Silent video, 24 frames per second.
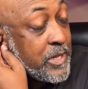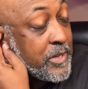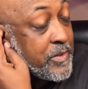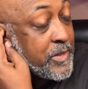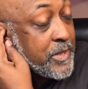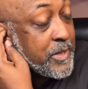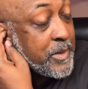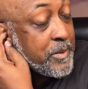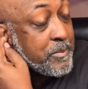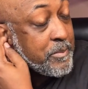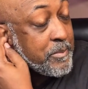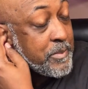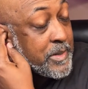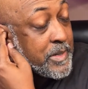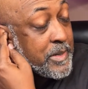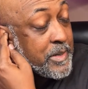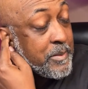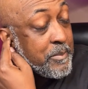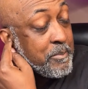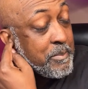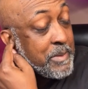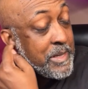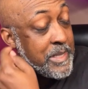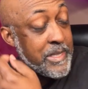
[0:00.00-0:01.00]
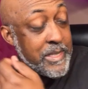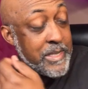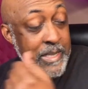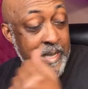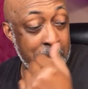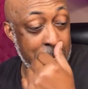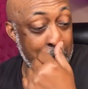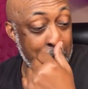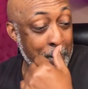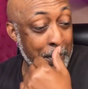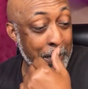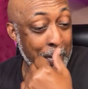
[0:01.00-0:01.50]
them, meaning
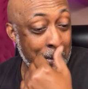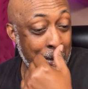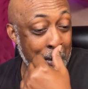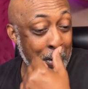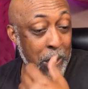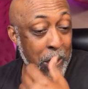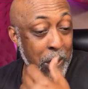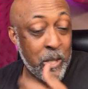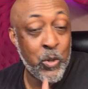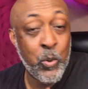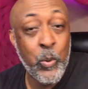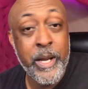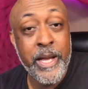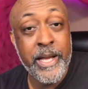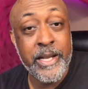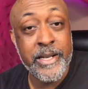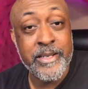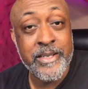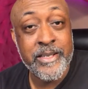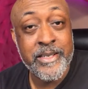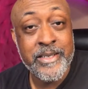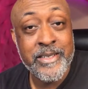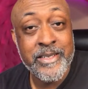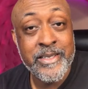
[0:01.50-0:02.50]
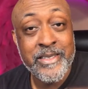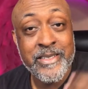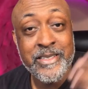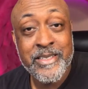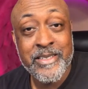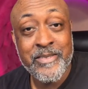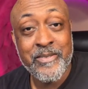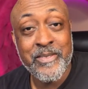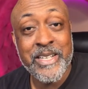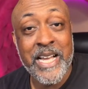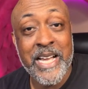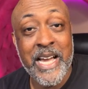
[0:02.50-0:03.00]
like quit.
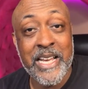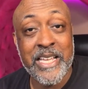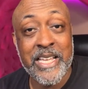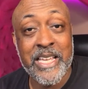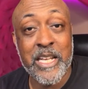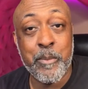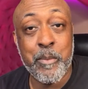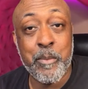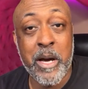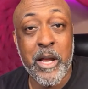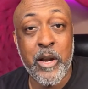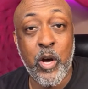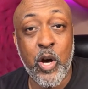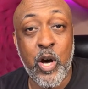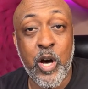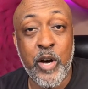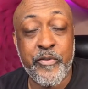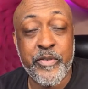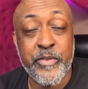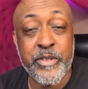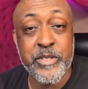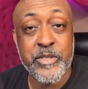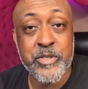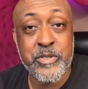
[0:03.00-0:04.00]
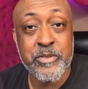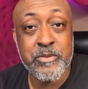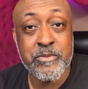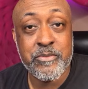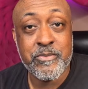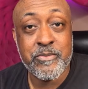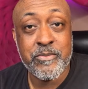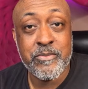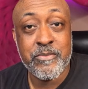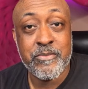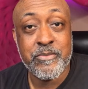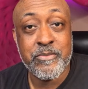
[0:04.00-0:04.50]
We got to get him out of office.
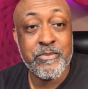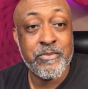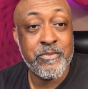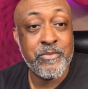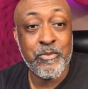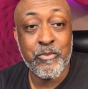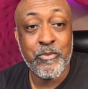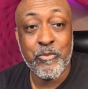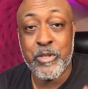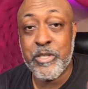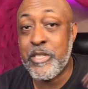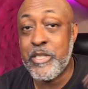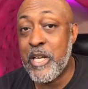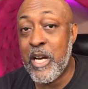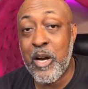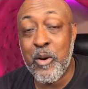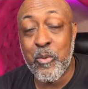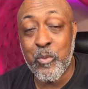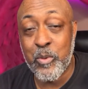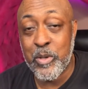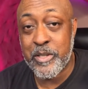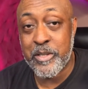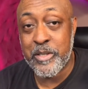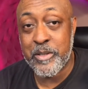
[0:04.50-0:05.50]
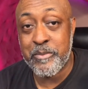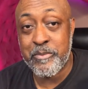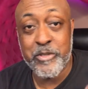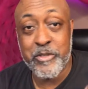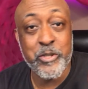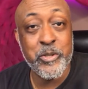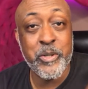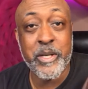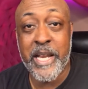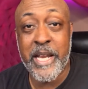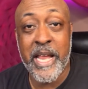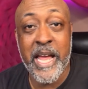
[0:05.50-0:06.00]
We're done with him. You
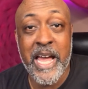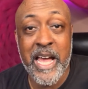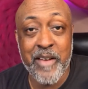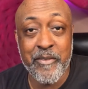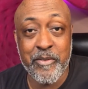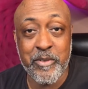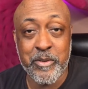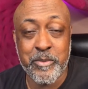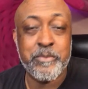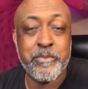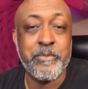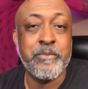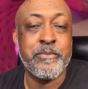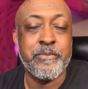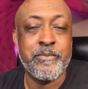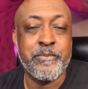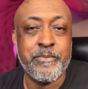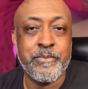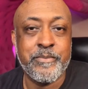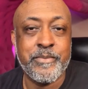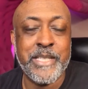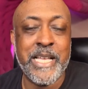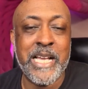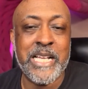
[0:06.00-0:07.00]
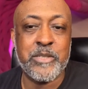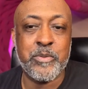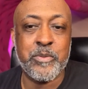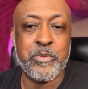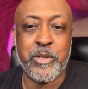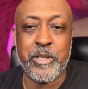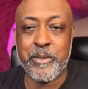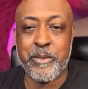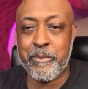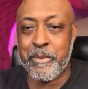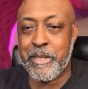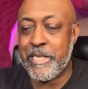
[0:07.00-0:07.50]
can have him. That's what
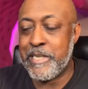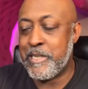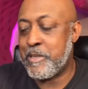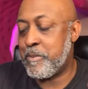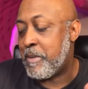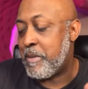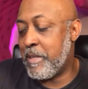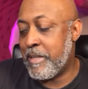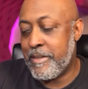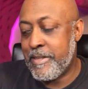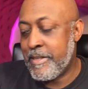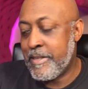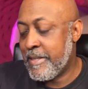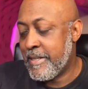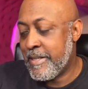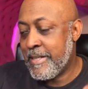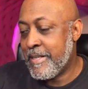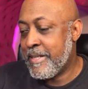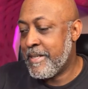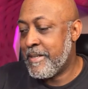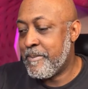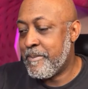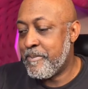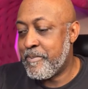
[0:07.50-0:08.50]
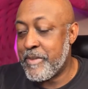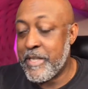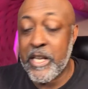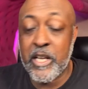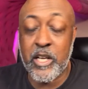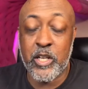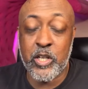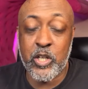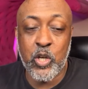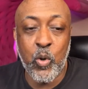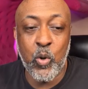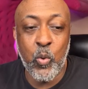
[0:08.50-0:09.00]
it means. But they're going
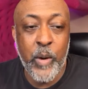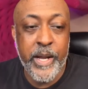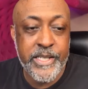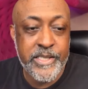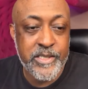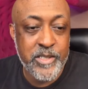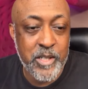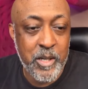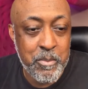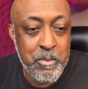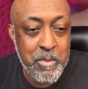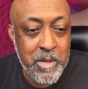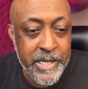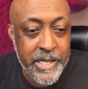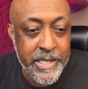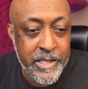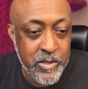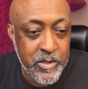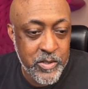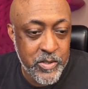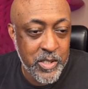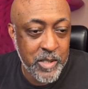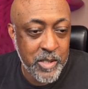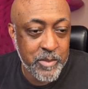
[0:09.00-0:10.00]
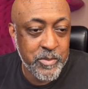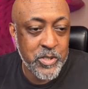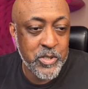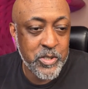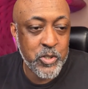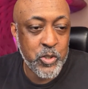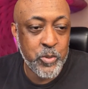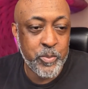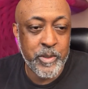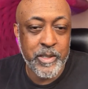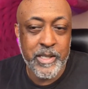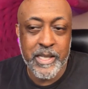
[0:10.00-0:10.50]
to go waste our money on something
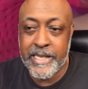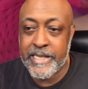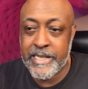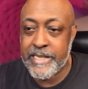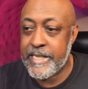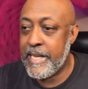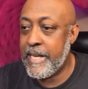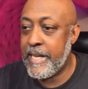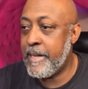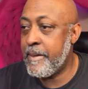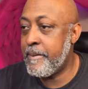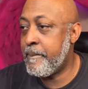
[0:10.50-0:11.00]
stupid like that.